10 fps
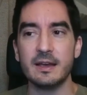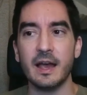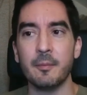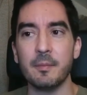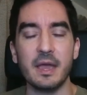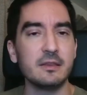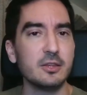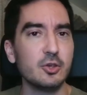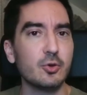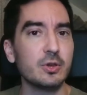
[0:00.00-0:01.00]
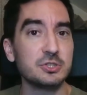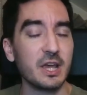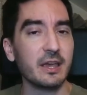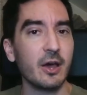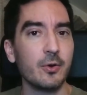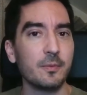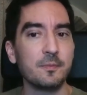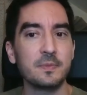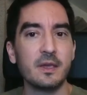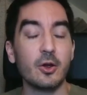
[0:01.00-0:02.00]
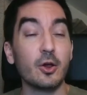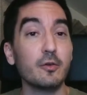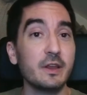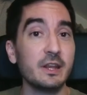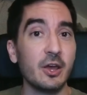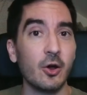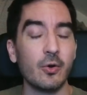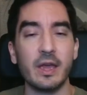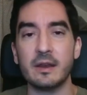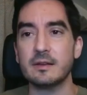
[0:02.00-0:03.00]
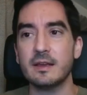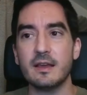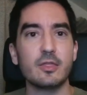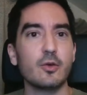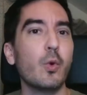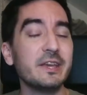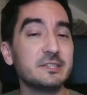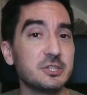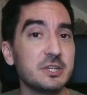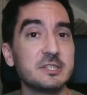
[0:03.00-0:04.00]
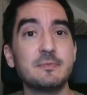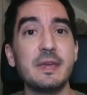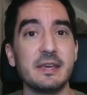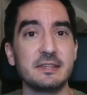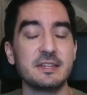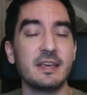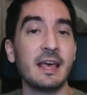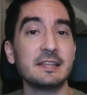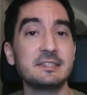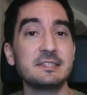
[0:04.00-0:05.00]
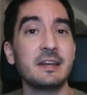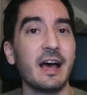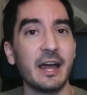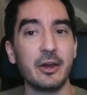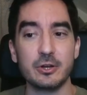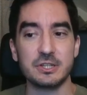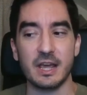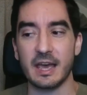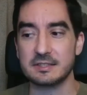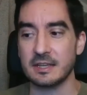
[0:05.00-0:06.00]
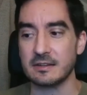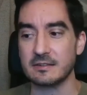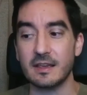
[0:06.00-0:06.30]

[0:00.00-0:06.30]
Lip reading: And you could check out her video and the way she speaks, and that's an Irish accent.